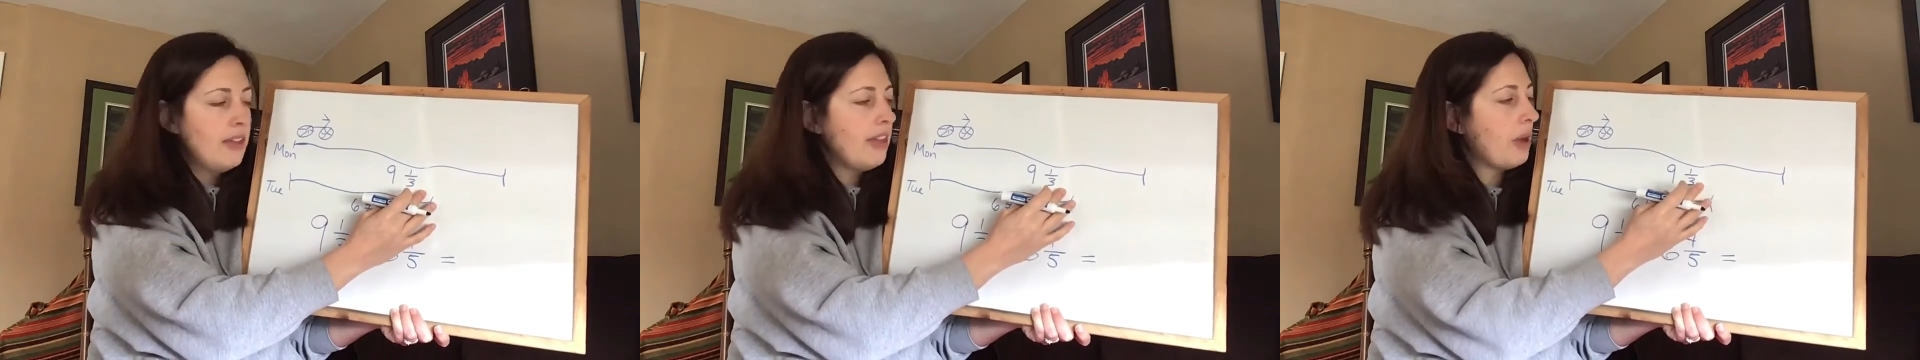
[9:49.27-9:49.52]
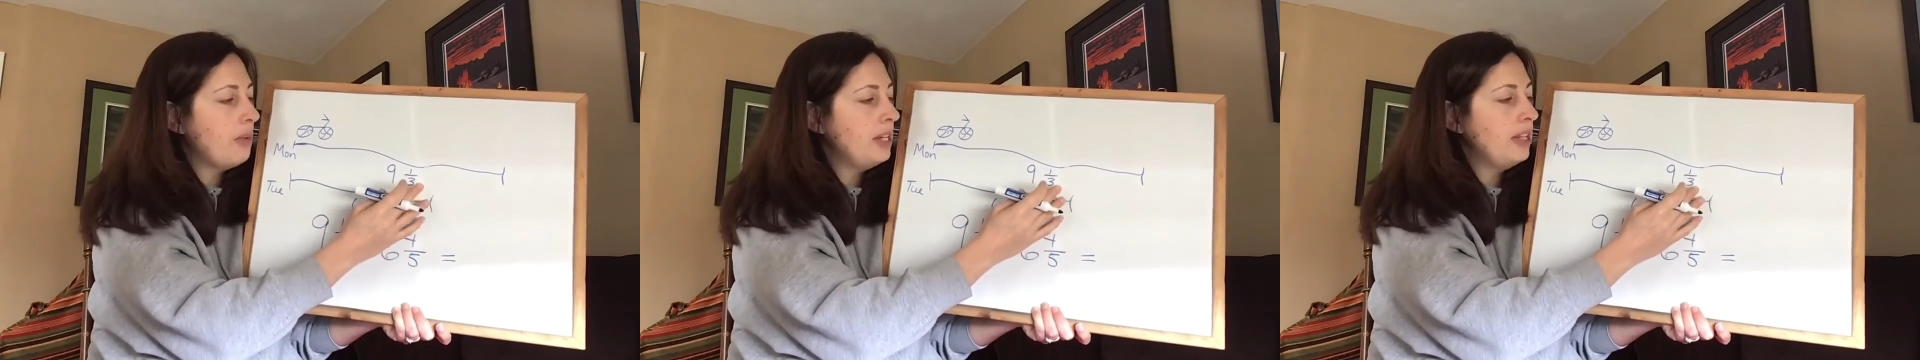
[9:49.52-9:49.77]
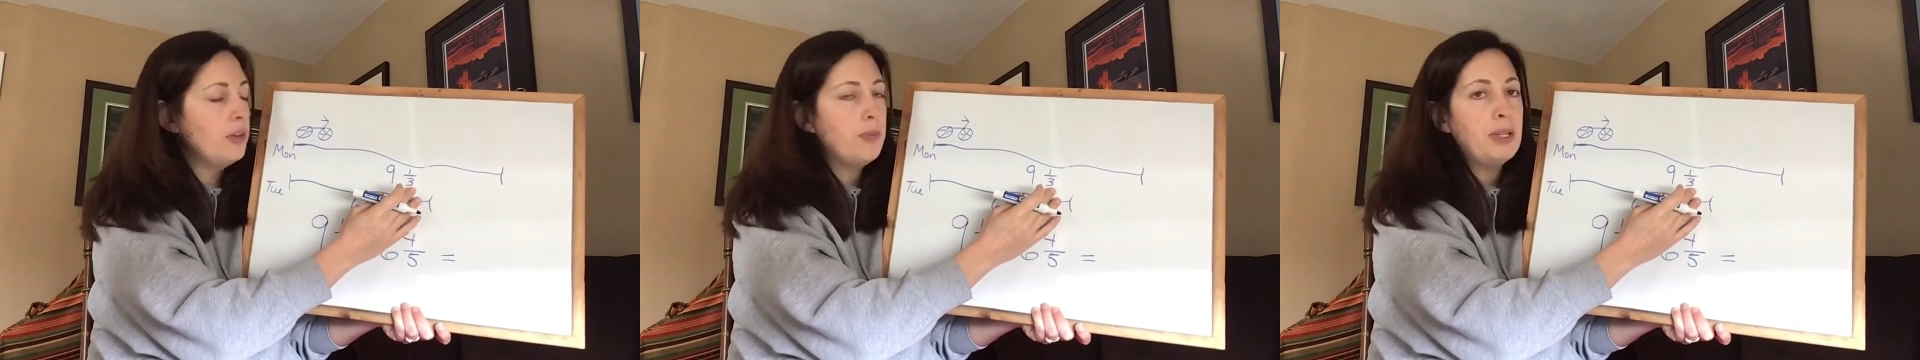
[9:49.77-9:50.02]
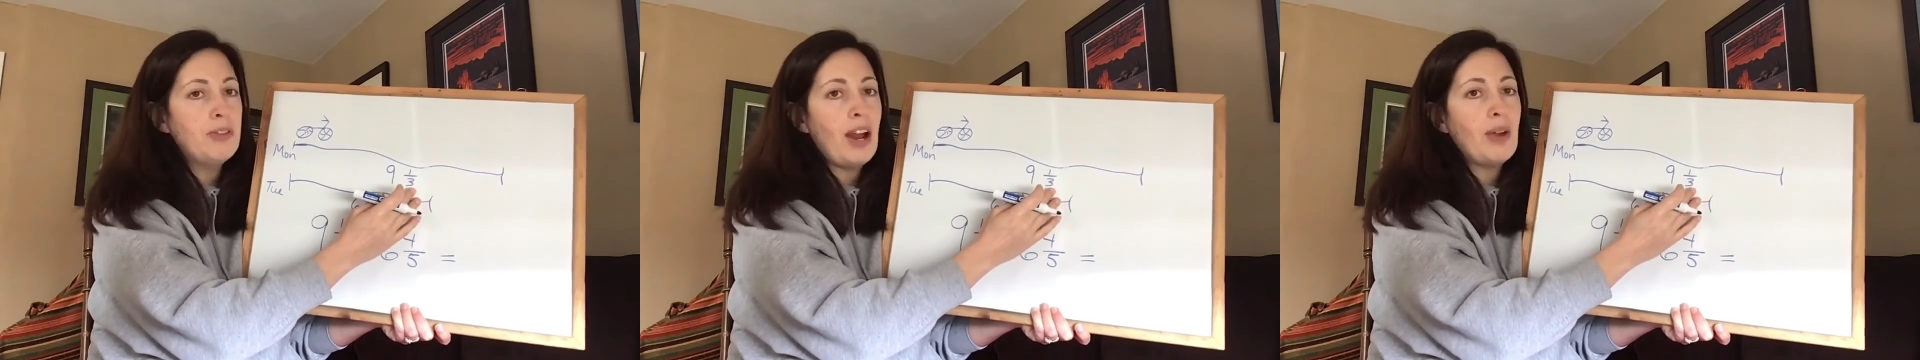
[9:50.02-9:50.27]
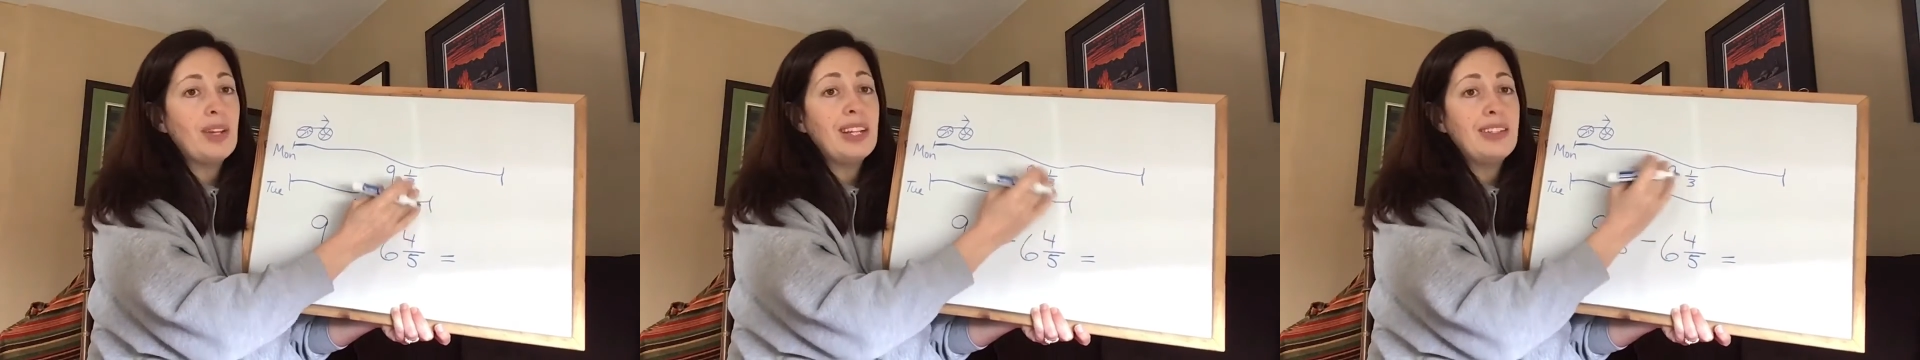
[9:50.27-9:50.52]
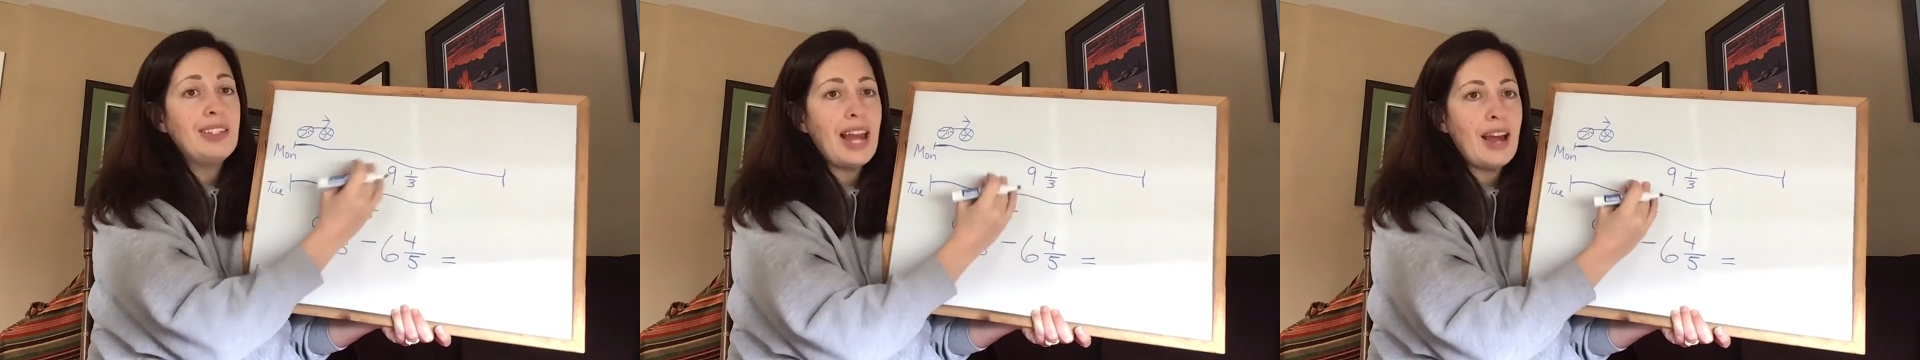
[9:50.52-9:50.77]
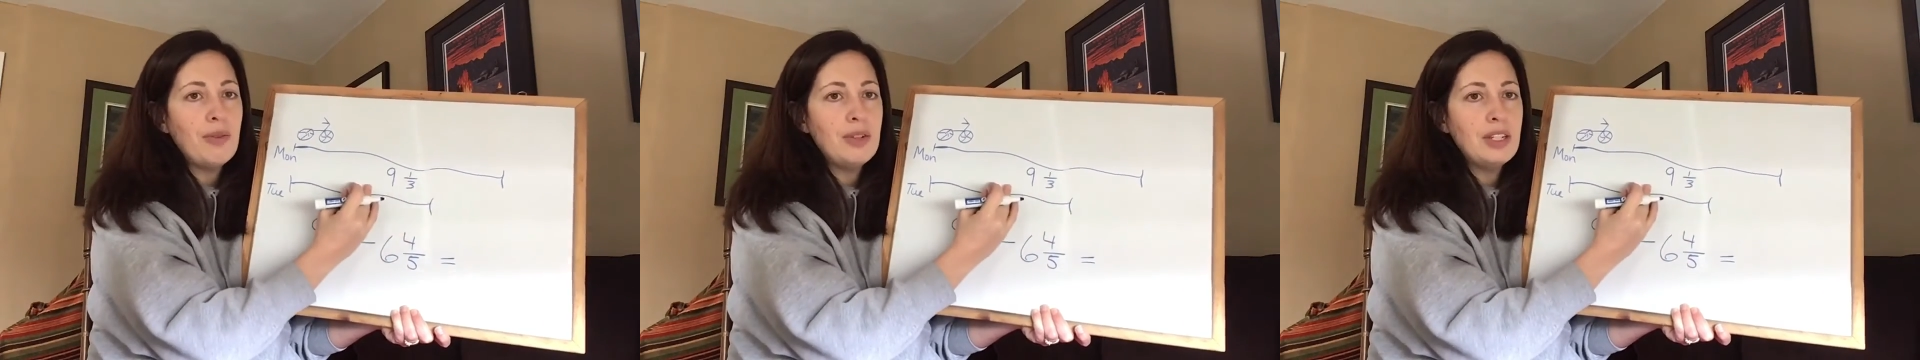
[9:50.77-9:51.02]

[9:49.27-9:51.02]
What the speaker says: That would either be rounding down